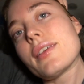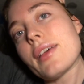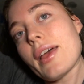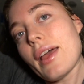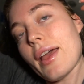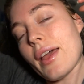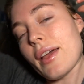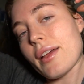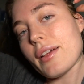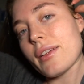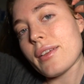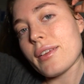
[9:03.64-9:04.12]

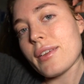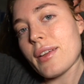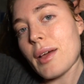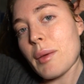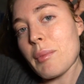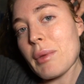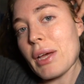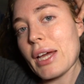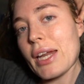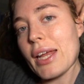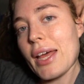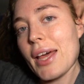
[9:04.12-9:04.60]
and
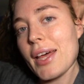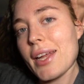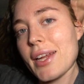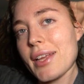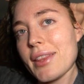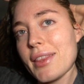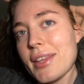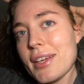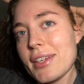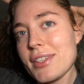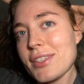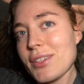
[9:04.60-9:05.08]
I'm gonna
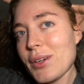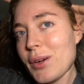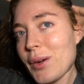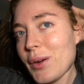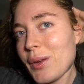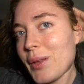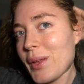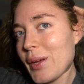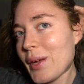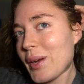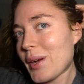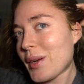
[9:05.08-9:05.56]
edit this
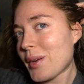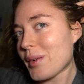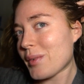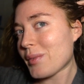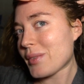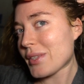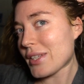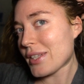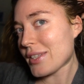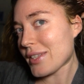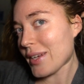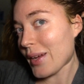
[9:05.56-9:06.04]
earlier
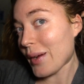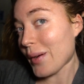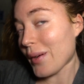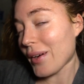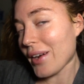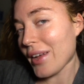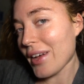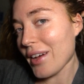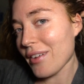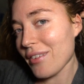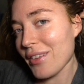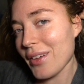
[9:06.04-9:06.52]
since I
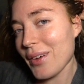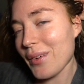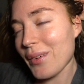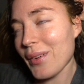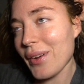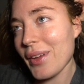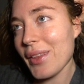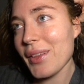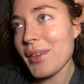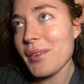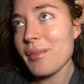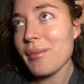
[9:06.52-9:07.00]
already have that
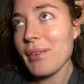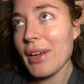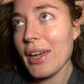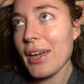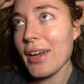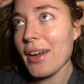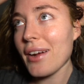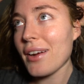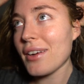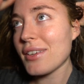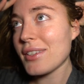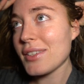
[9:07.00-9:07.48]
oil on my
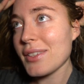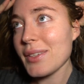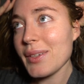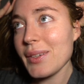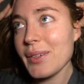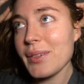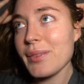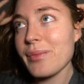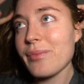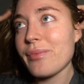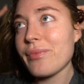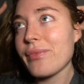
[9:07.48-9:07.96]
hair. So,
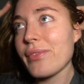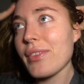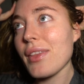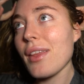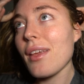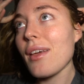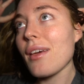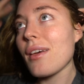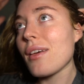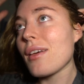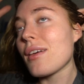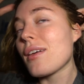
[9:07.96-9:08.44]

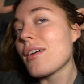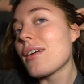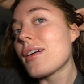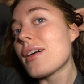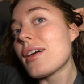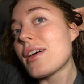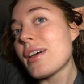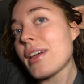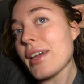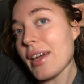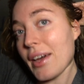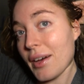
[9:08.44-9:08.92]

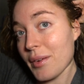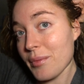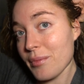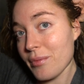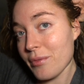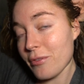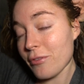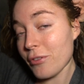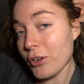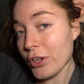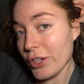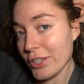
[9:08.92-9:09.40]
yeah,
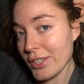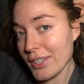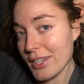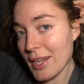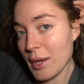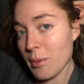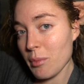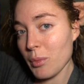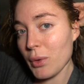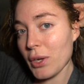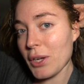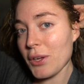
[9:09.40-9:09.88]
first
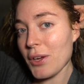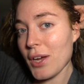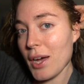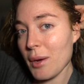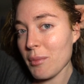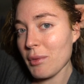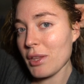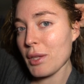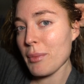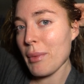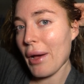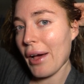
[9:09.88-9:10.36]
step when you
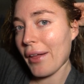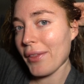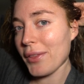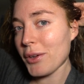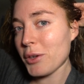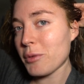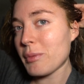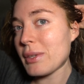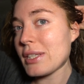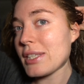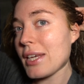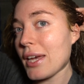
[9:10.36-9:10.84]
come in the
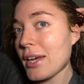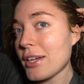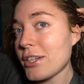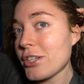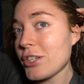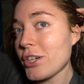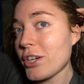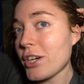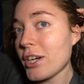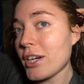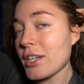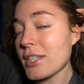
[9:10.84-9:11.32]
bathroom is
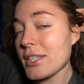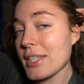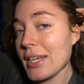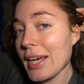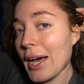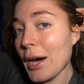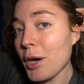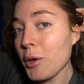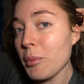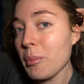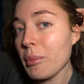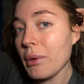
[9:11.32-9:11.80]
get your
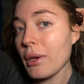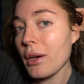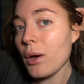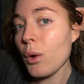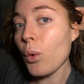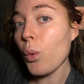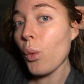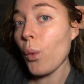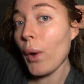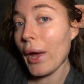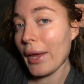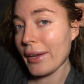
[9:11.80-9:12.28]
scalp
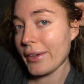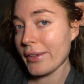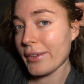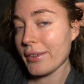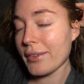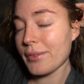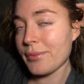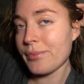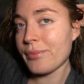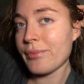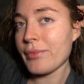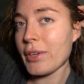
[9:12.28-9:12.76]

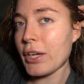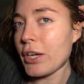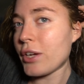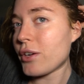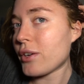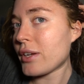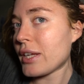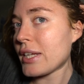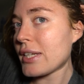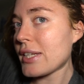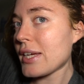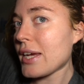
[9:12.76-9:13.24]
wet. You
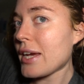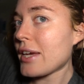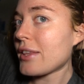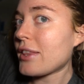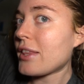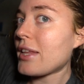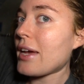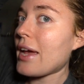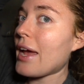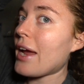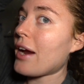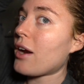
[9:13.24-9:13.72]
don't need to get
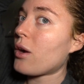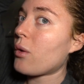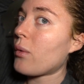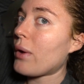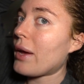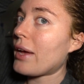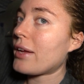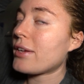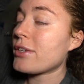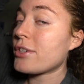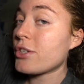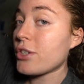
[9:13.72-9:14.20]
the hair
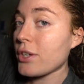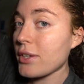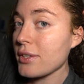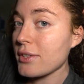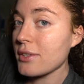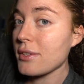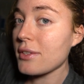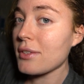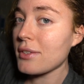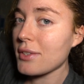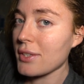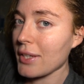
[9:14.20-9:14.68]
wet,
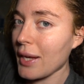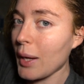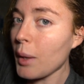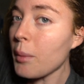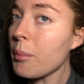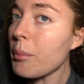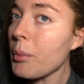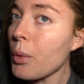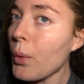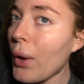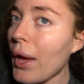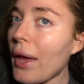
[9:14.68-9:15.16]
just the
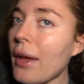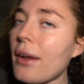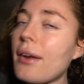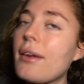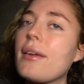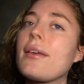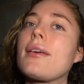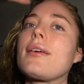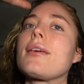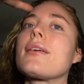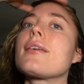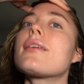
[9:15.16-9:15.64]
scalp
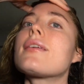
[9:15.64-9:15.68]
wet.